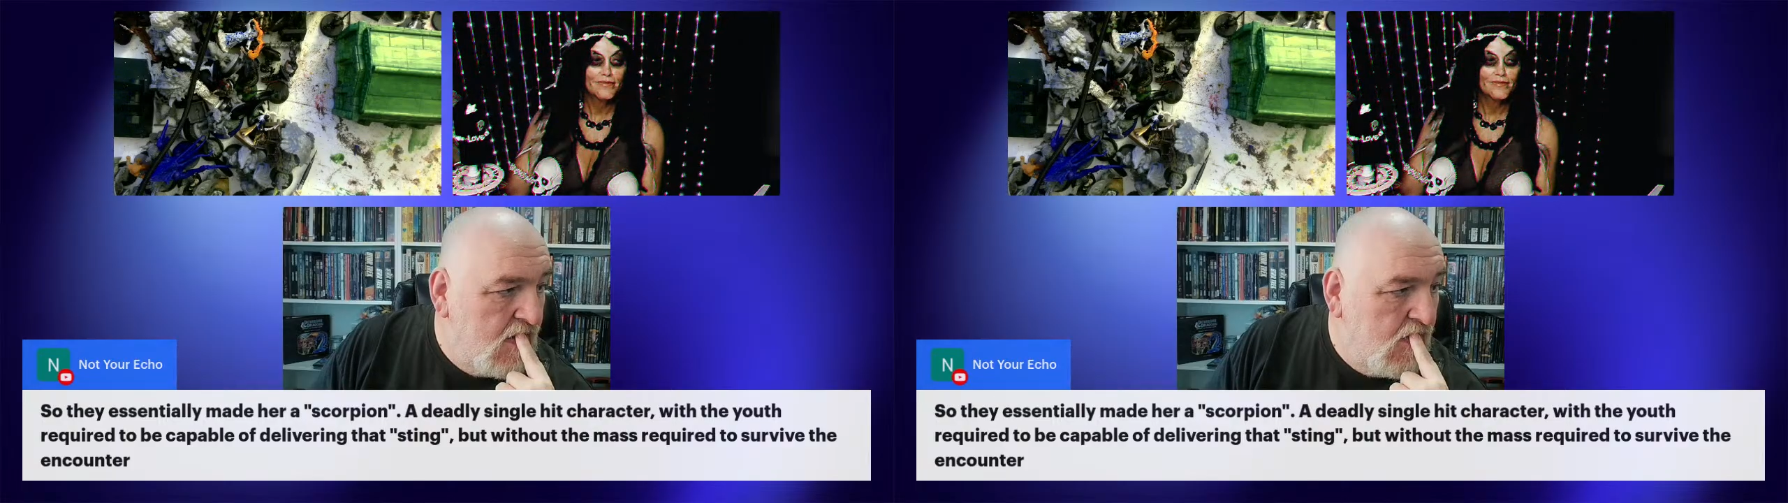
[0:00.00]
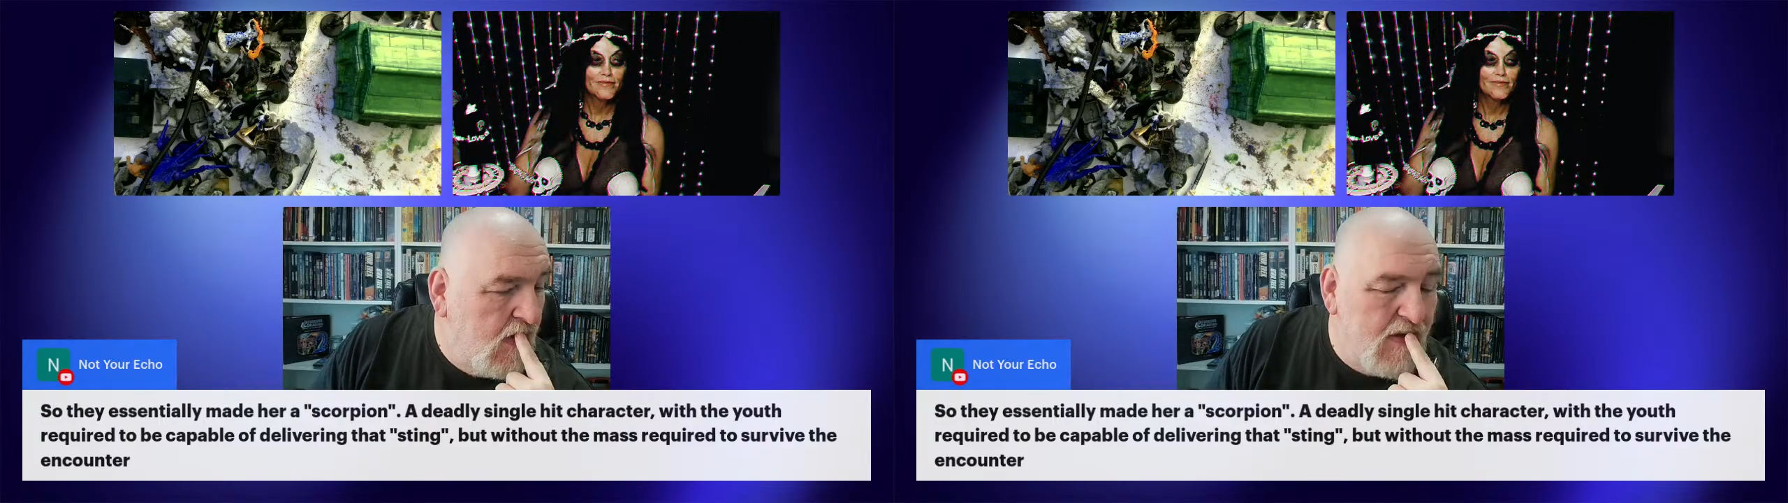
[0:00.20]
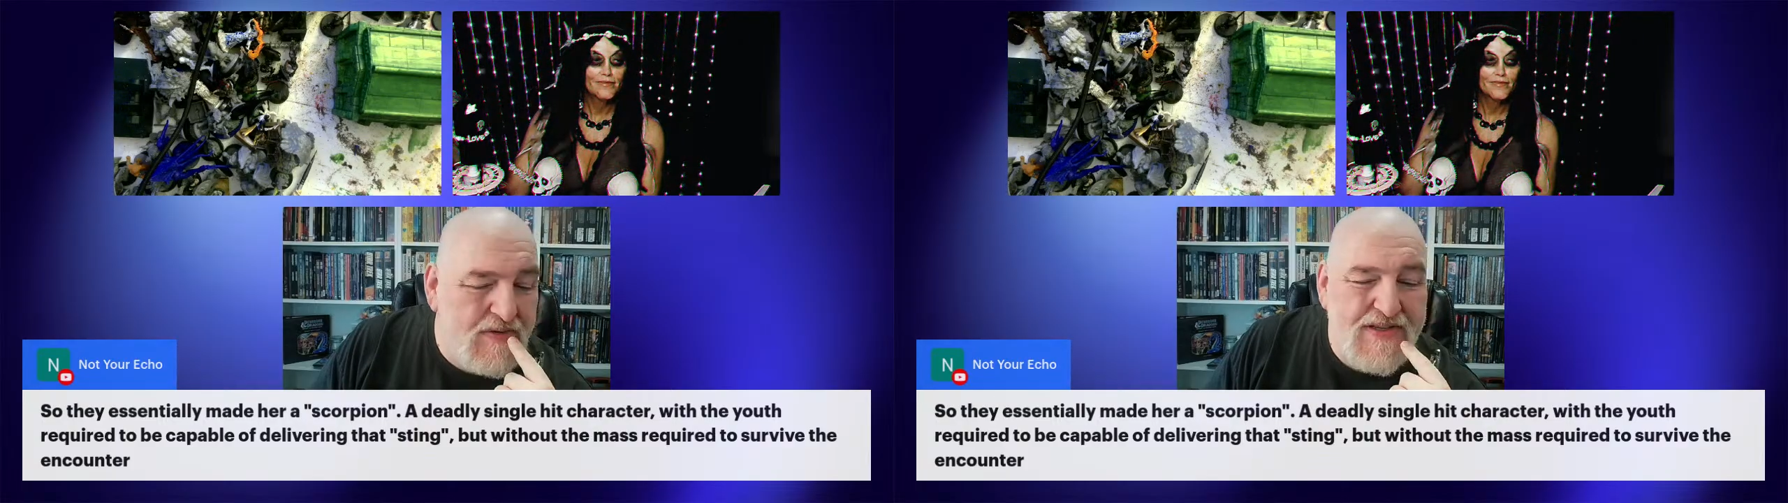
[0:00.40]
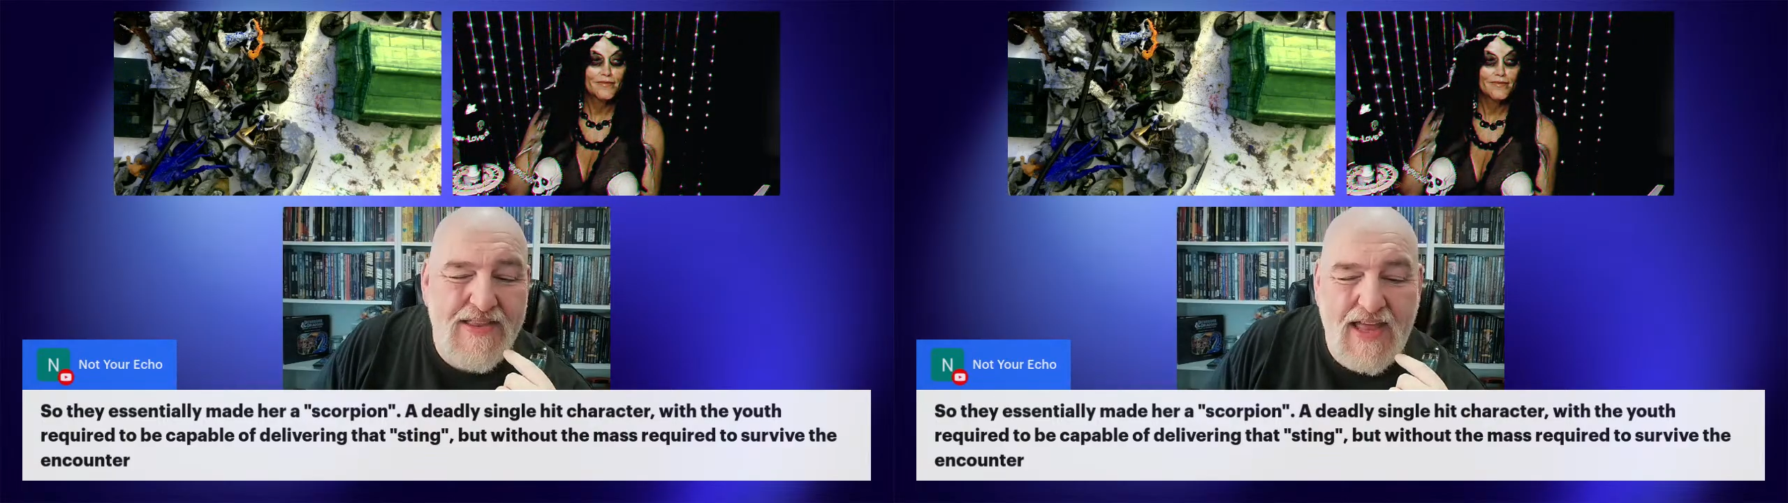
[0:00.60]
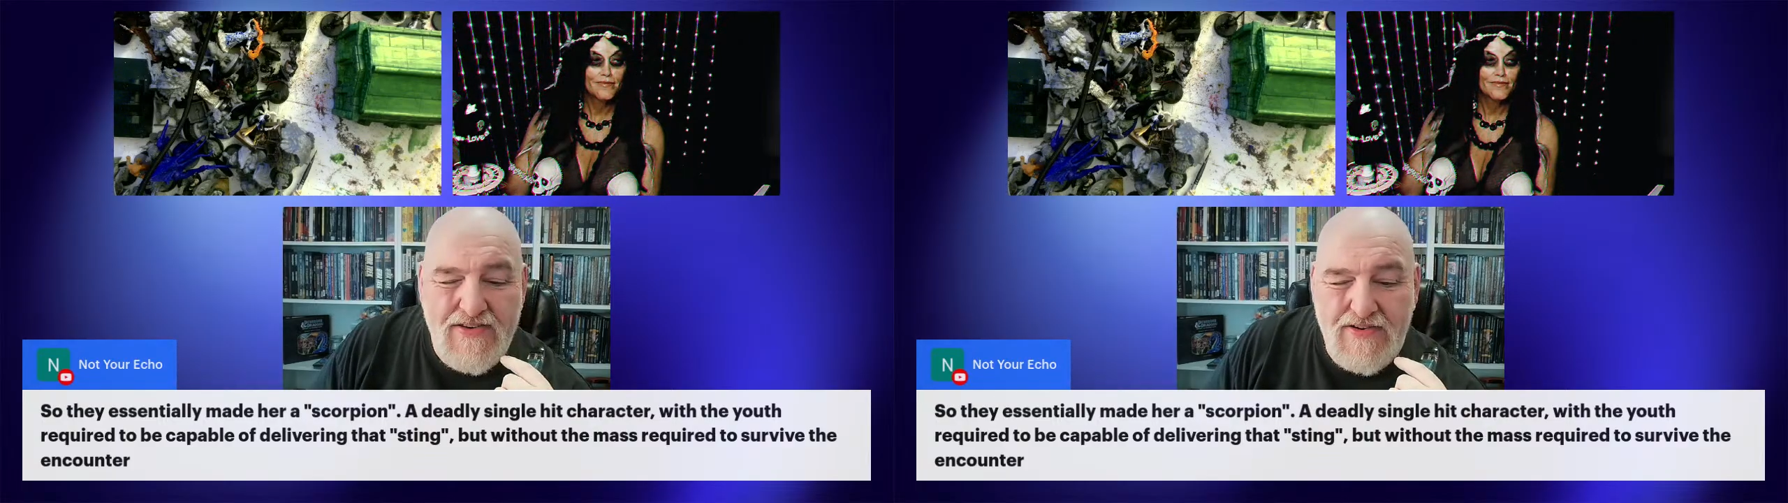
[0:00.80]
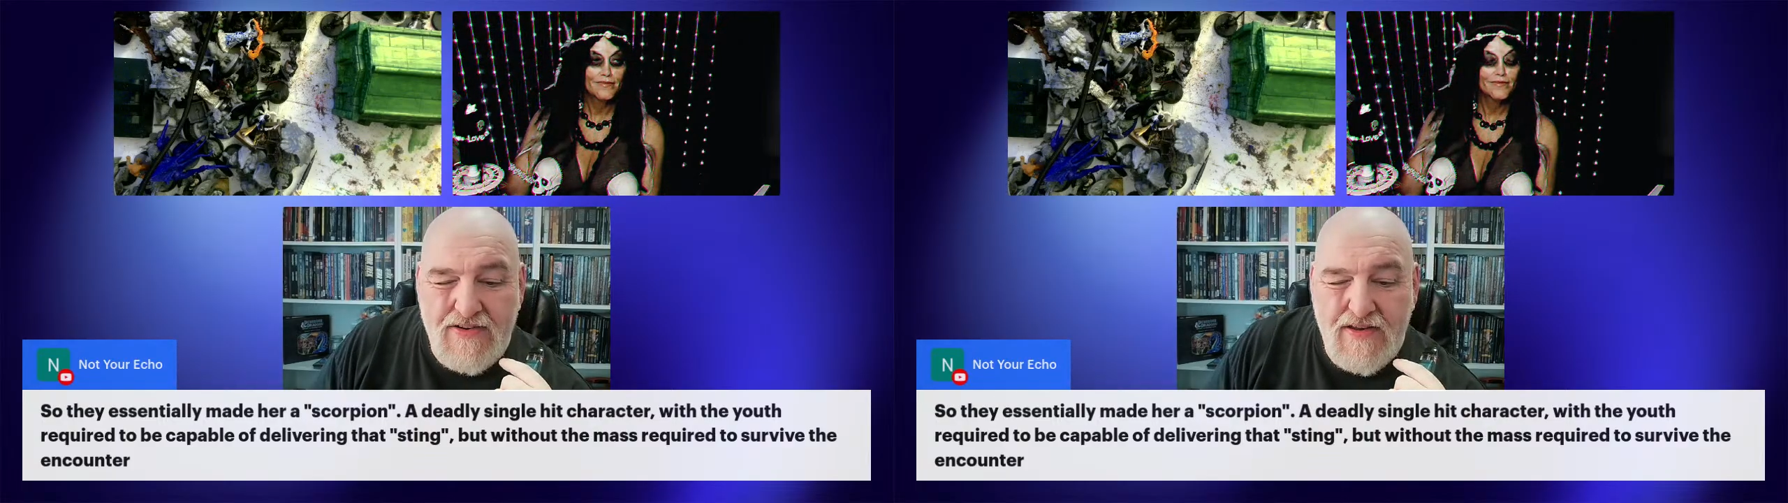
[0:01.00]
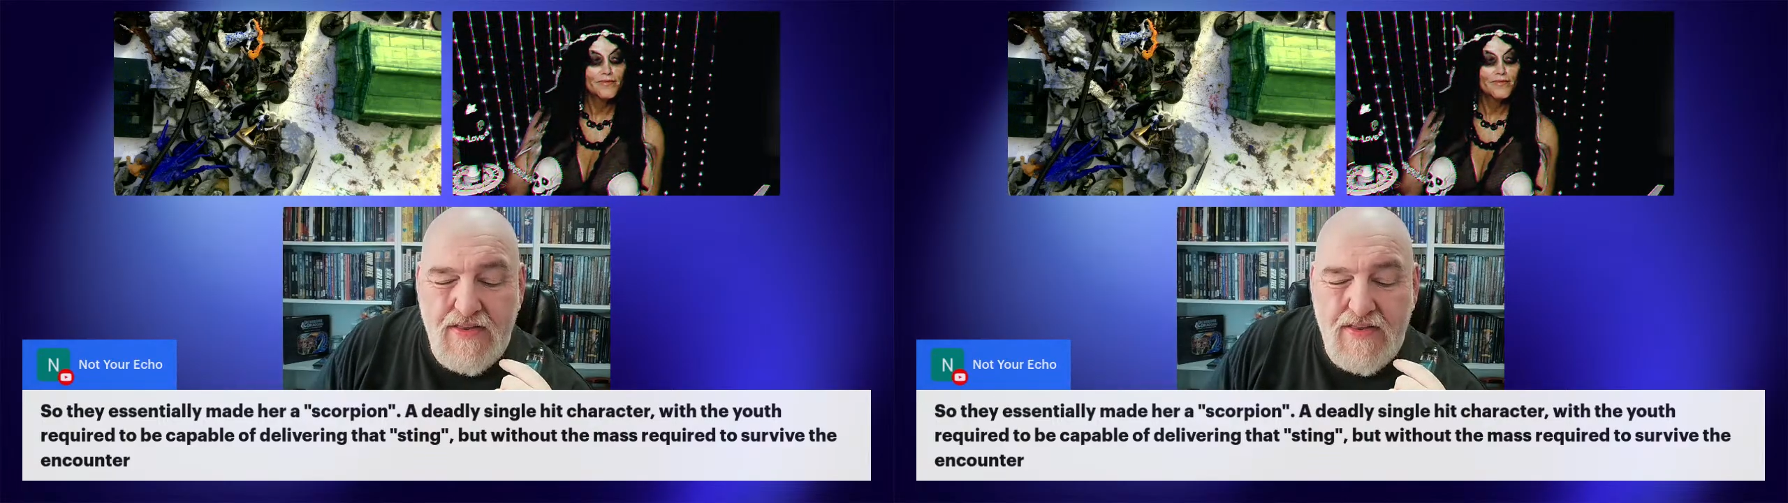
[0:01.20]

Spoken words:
Well, there was a legend,